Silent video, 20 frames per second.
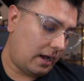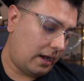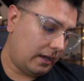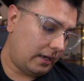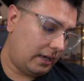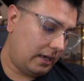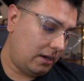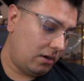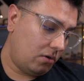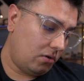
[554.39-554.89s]

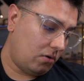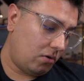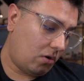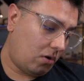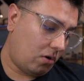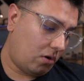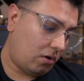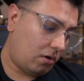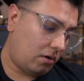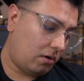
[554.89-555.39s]
Here
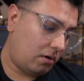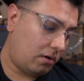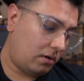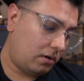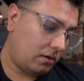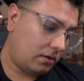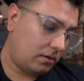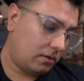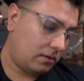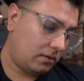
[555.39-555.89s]

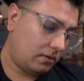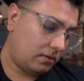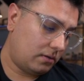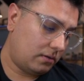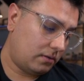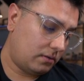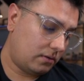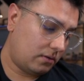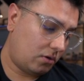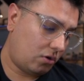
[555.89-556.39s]
are
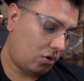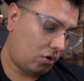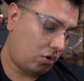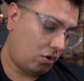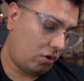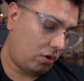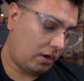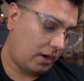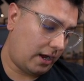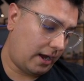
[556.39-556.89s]

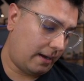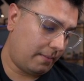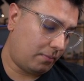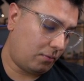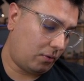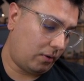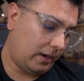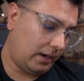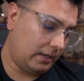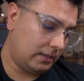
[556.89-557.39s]
her
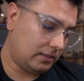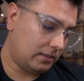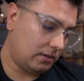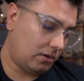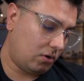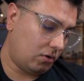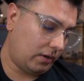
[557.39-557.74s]
upgrades.